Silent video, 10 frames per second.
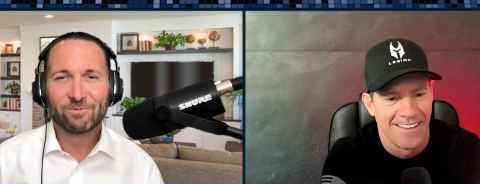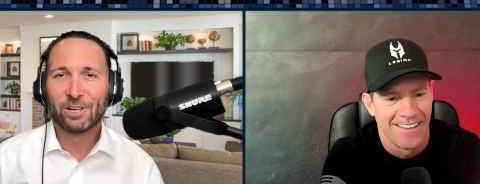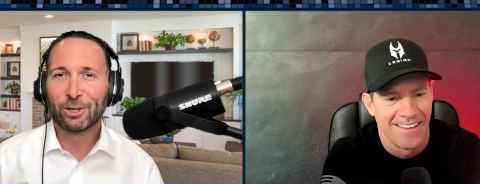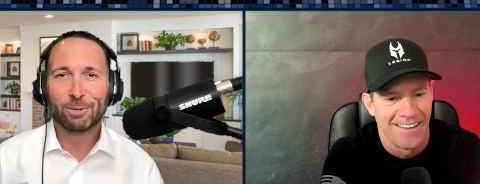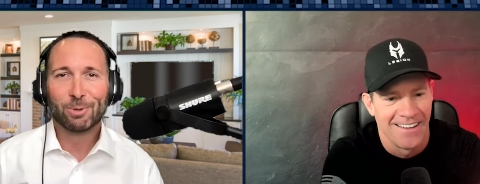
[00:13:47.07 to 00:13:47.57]

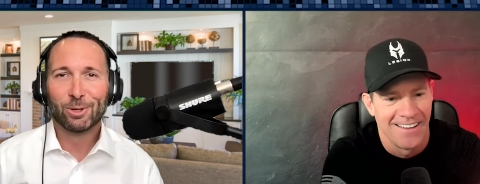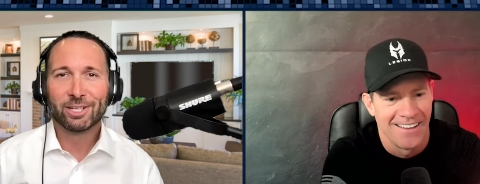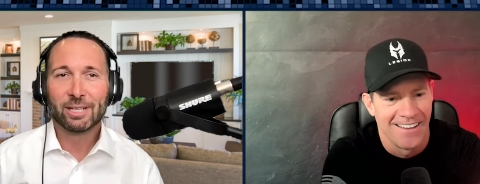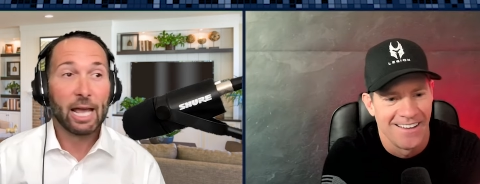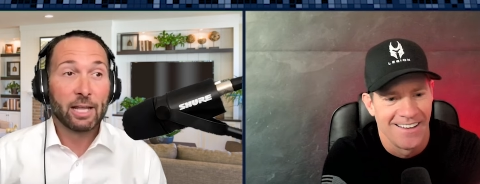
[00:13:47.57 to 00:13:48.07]
Speaker 1: Very good point.
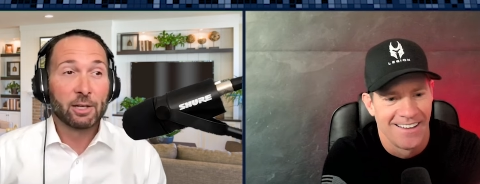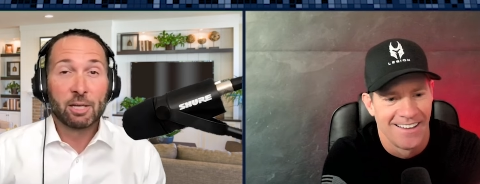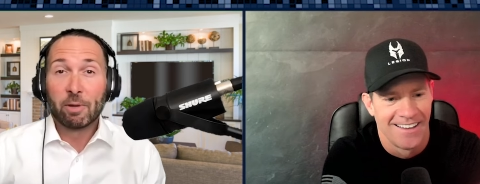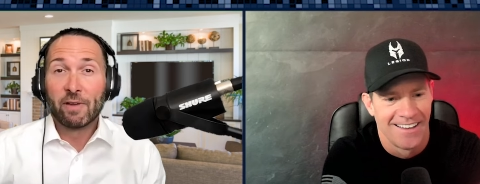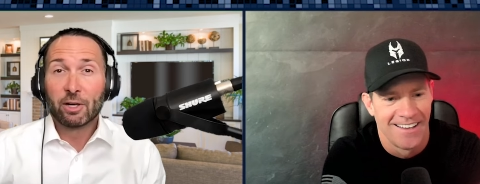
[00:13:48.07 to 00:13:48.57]
Uh,
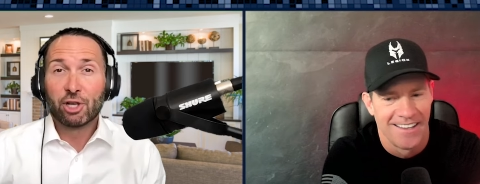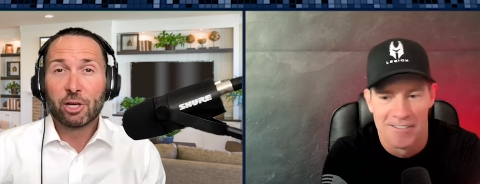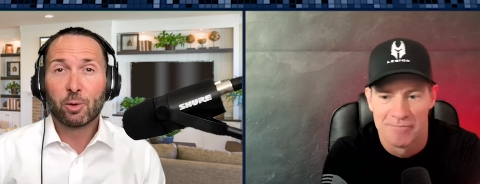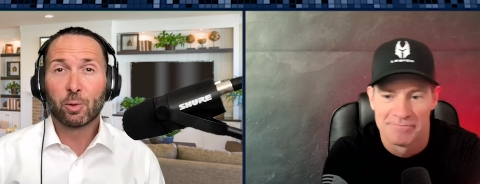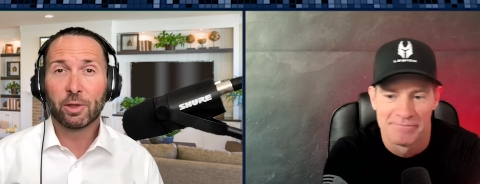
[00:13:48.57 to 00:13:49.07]
to be very
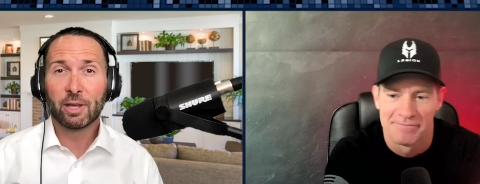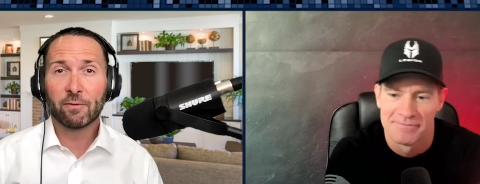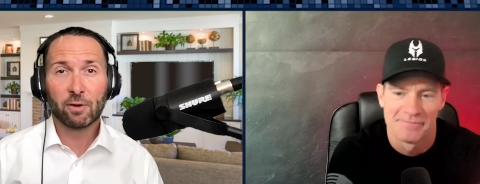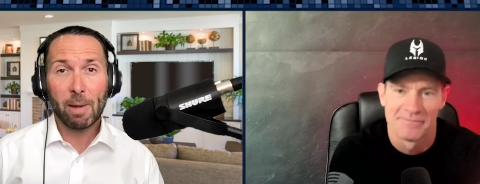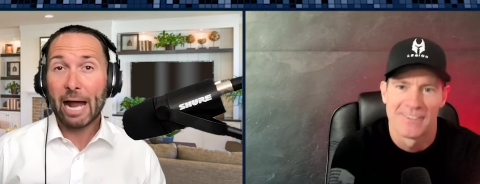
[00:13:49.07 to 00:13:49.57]
genuine with you,
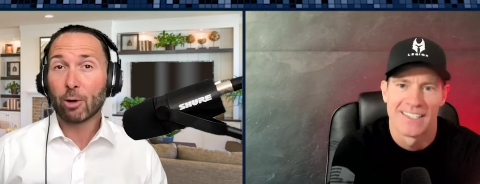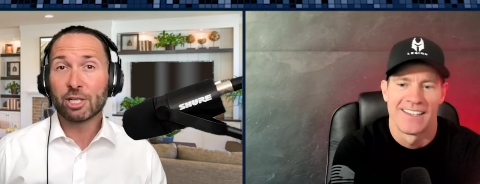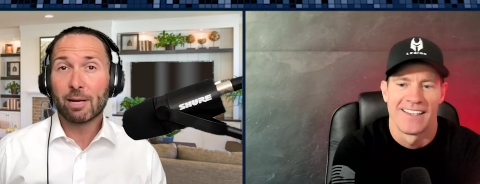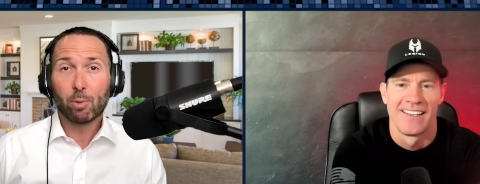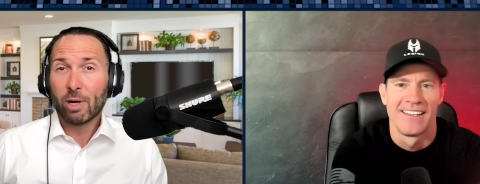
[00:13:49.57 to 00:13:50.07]
from our
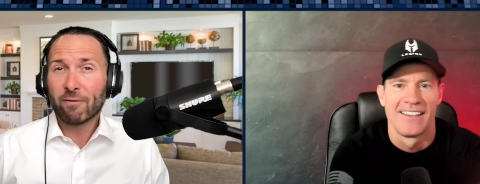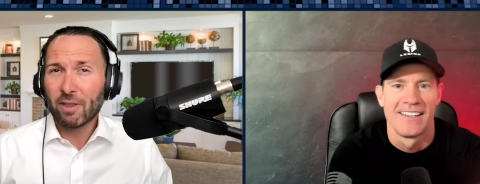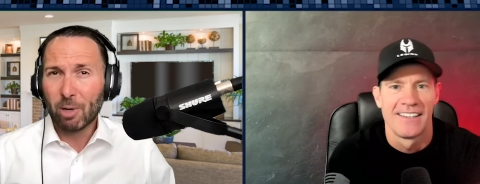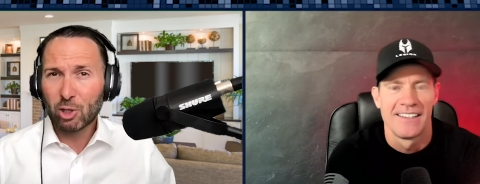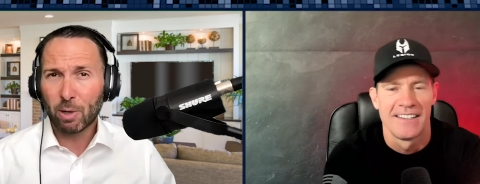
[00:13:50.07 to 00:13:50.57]
standpoint, for
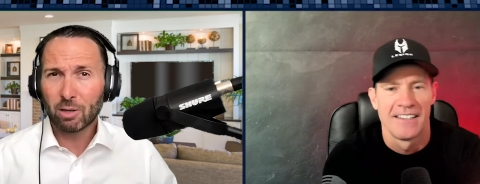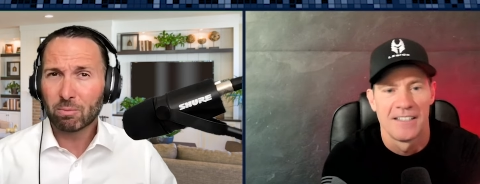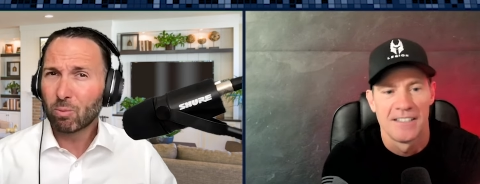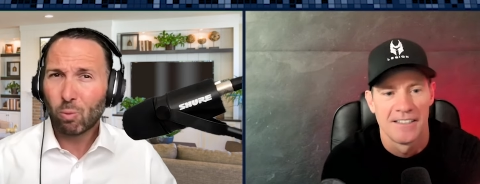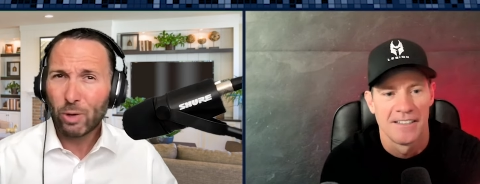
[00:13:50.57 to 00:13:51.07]
the most part,
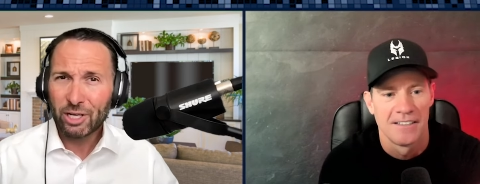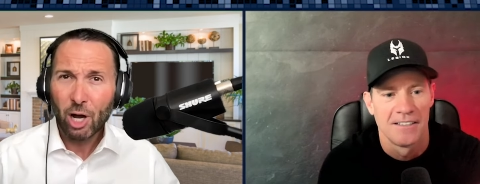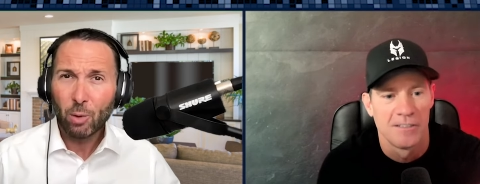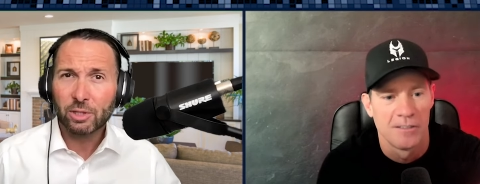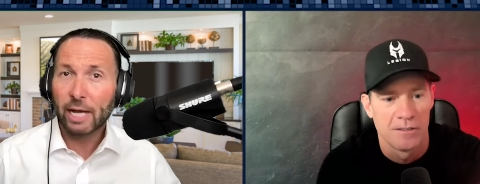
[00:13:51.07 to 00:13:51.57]
we
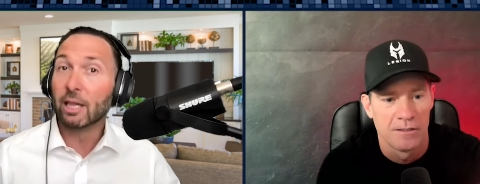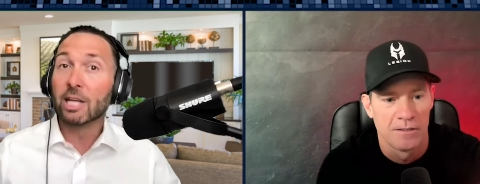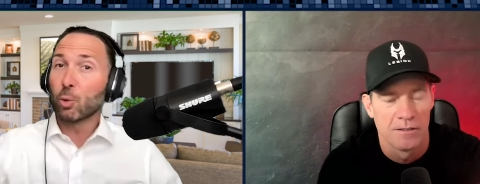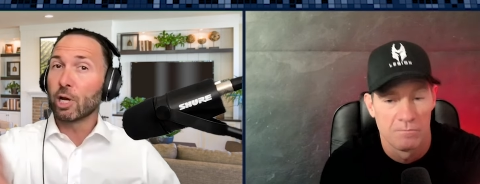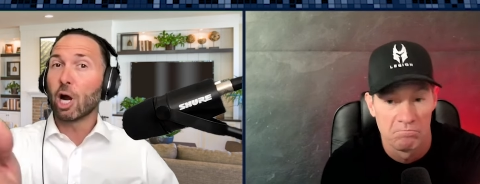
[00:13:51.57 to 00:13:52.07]
don't.
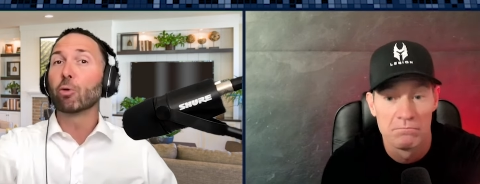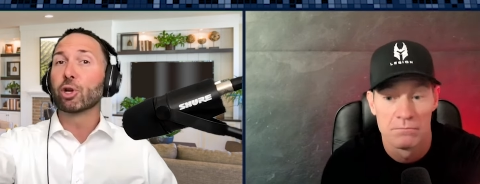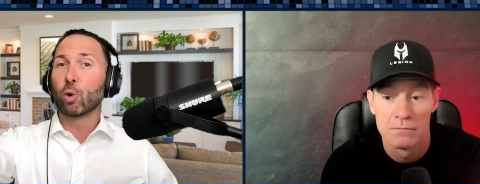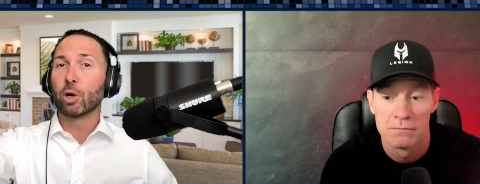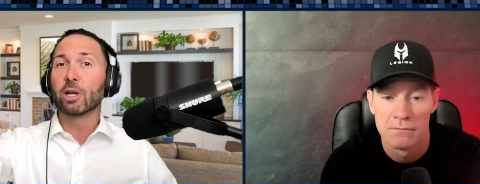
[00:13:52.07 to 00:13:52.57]
Unless we are
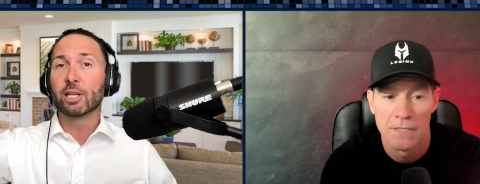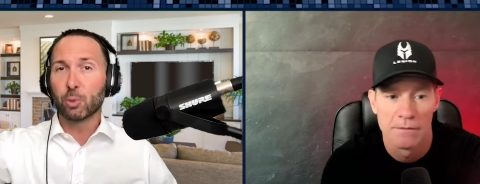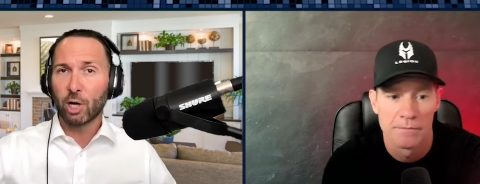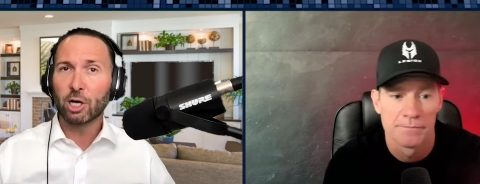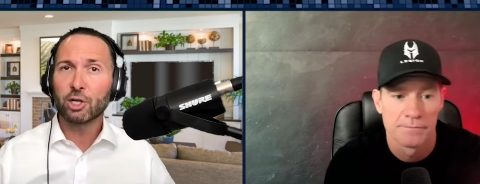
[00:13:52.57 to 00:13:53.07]
recording,
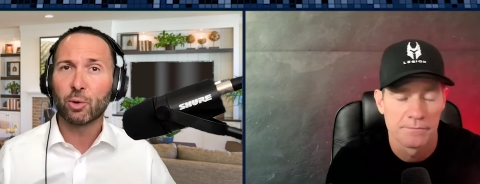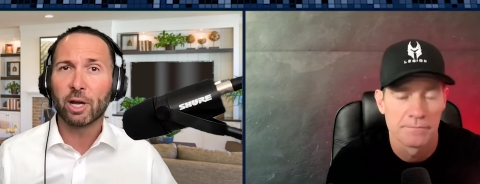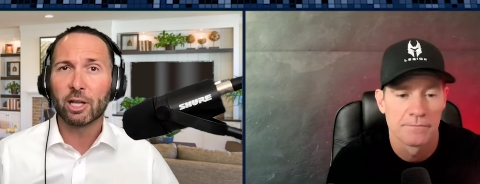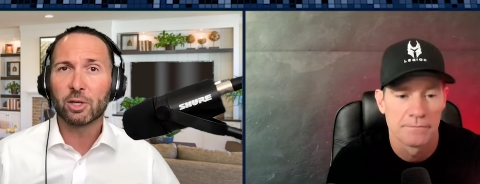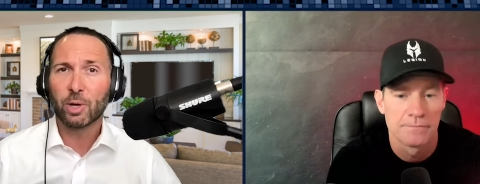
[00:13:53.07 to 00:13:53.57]
unless we are
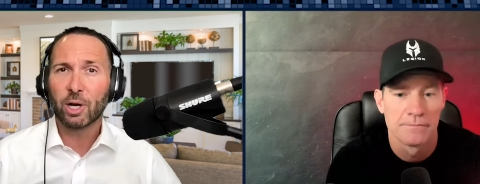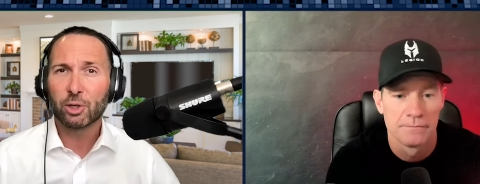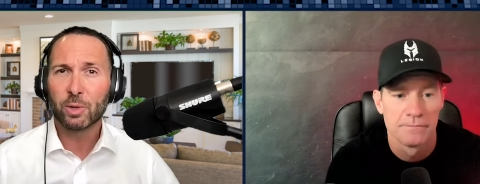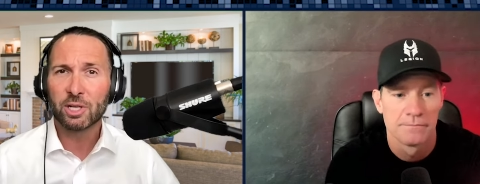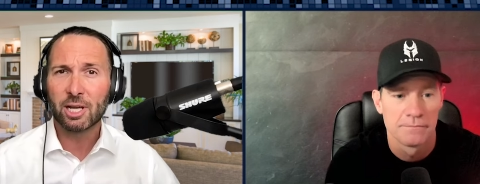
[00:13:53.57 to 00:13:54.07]
training, unless we are
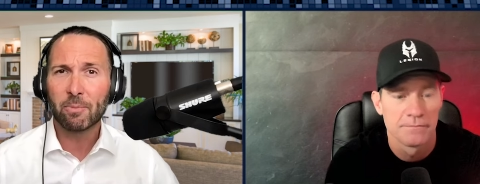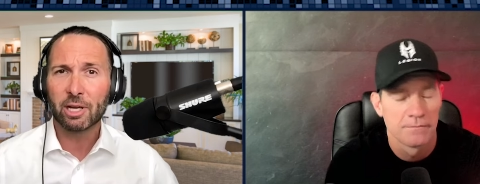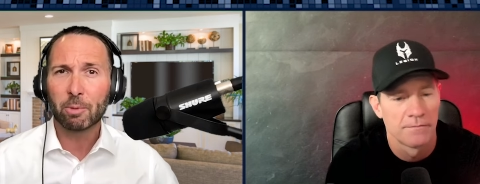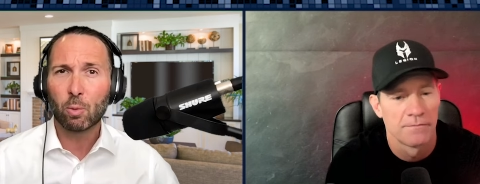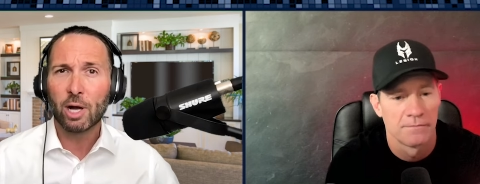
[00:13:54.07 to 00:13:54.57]
doing
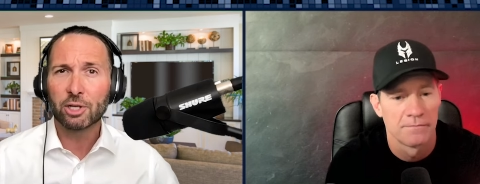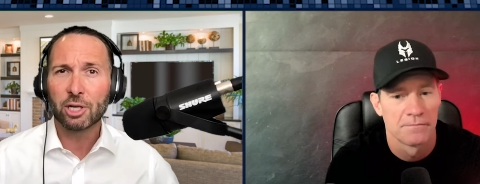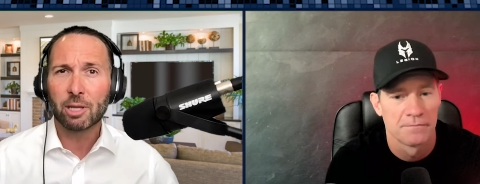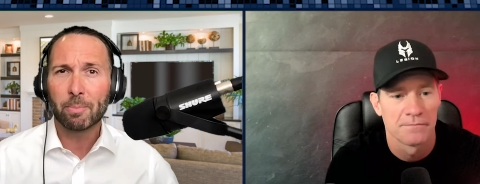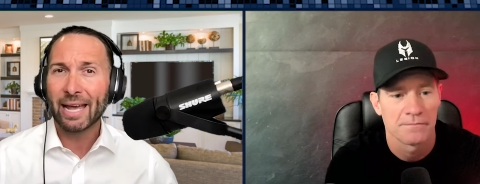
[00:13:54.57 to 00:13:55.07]
something to be
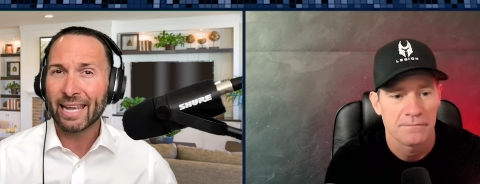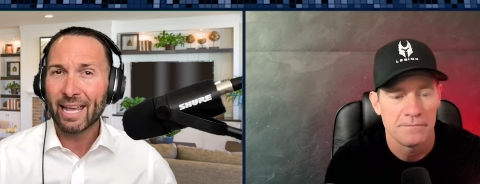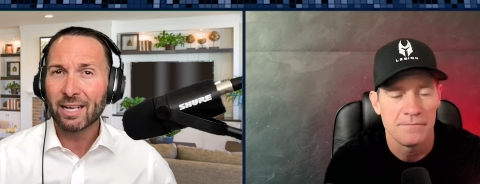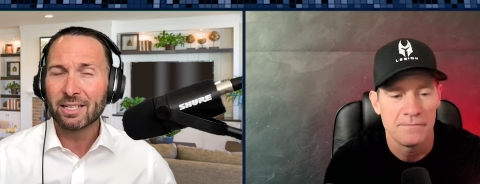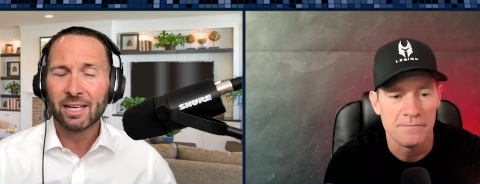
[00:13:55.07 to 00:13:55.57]
watching on the back
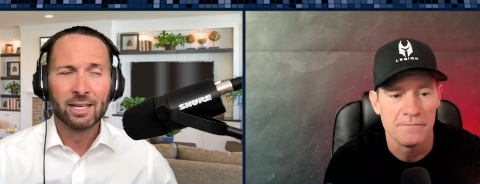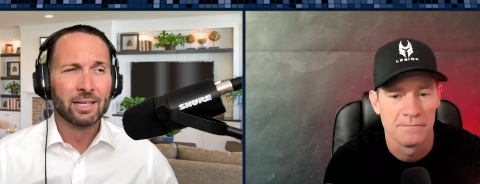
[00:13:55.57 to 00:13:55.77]
end.